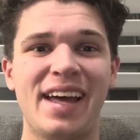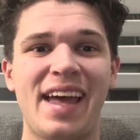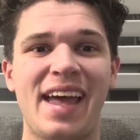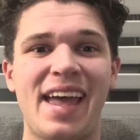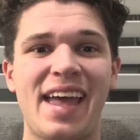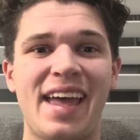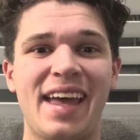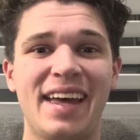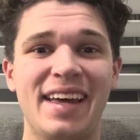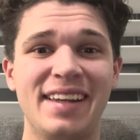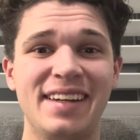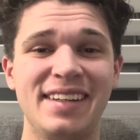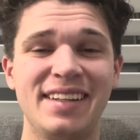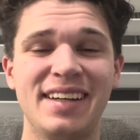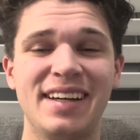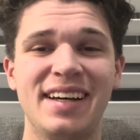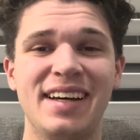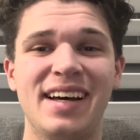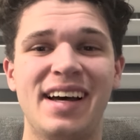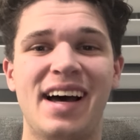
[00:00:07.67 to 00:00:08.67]
And
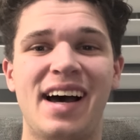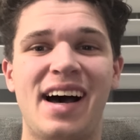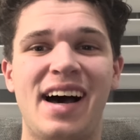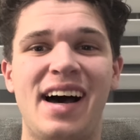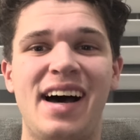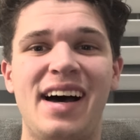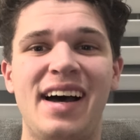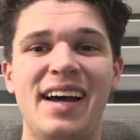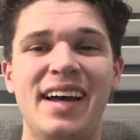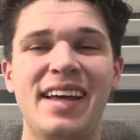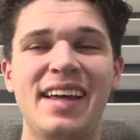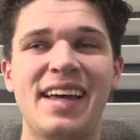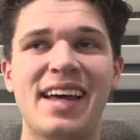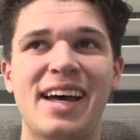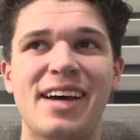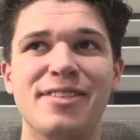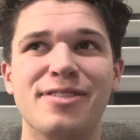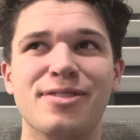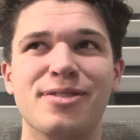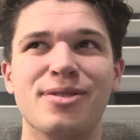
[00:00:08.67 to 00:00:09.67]
I
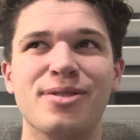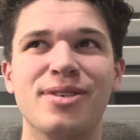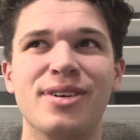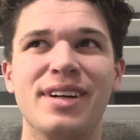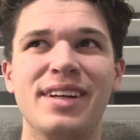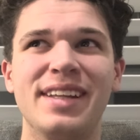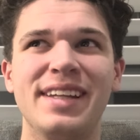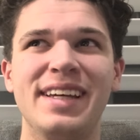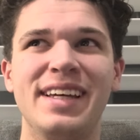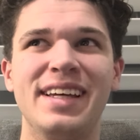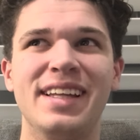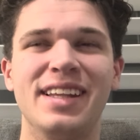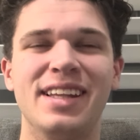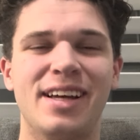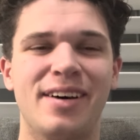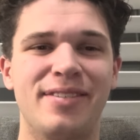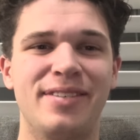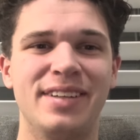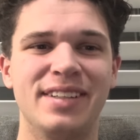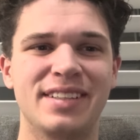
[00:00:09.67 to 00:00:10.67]
have really
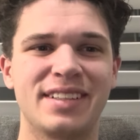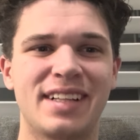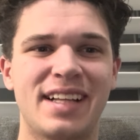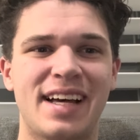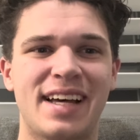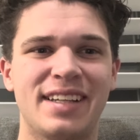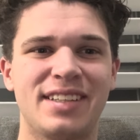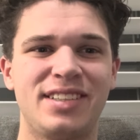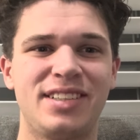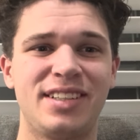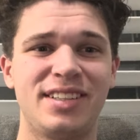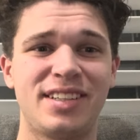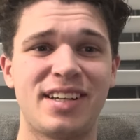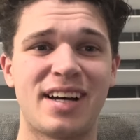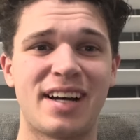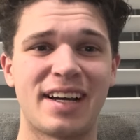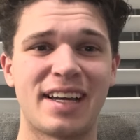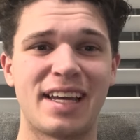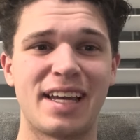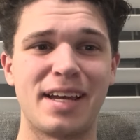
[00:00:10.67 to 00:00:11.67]
loved this class, just
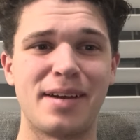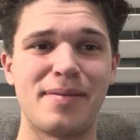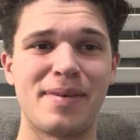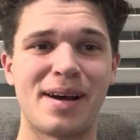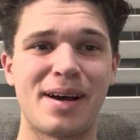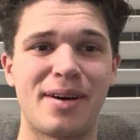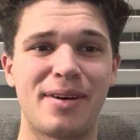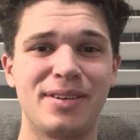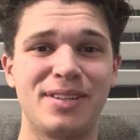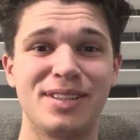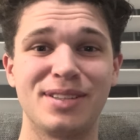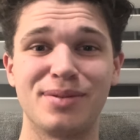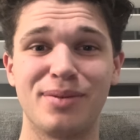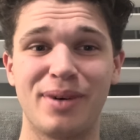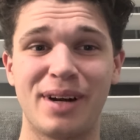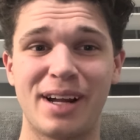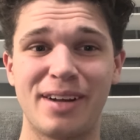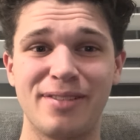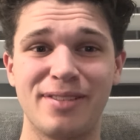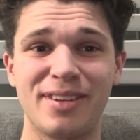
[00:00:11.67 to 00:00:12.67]
talking about just
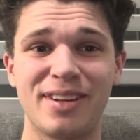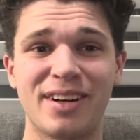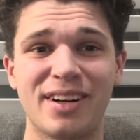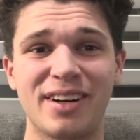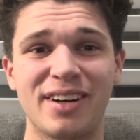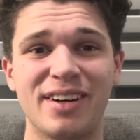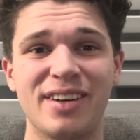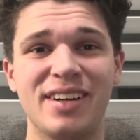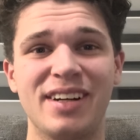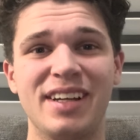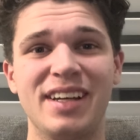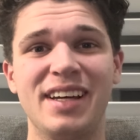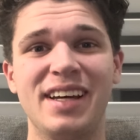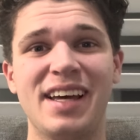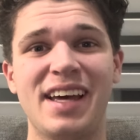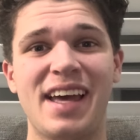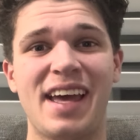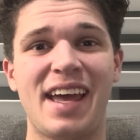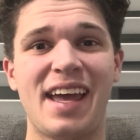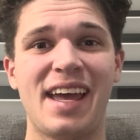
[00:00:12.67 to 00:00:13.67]
what I've learned
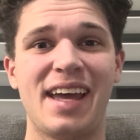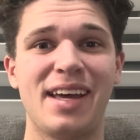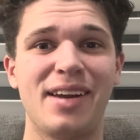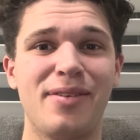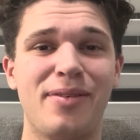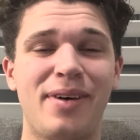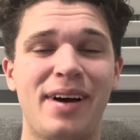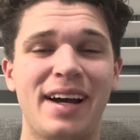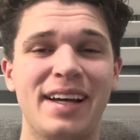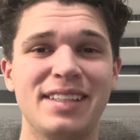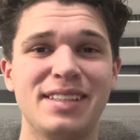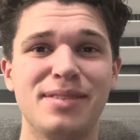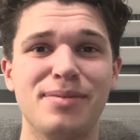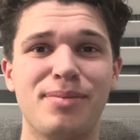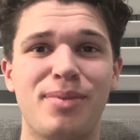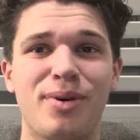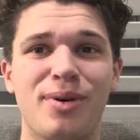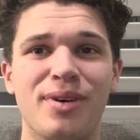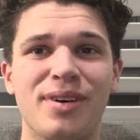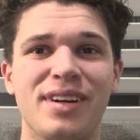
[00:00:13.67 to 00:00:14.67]
and why it's
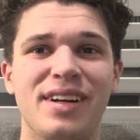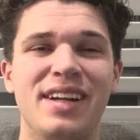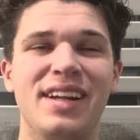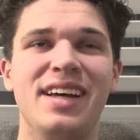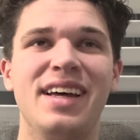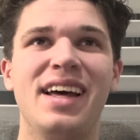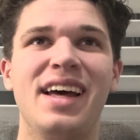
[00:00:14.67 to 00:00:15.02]
important.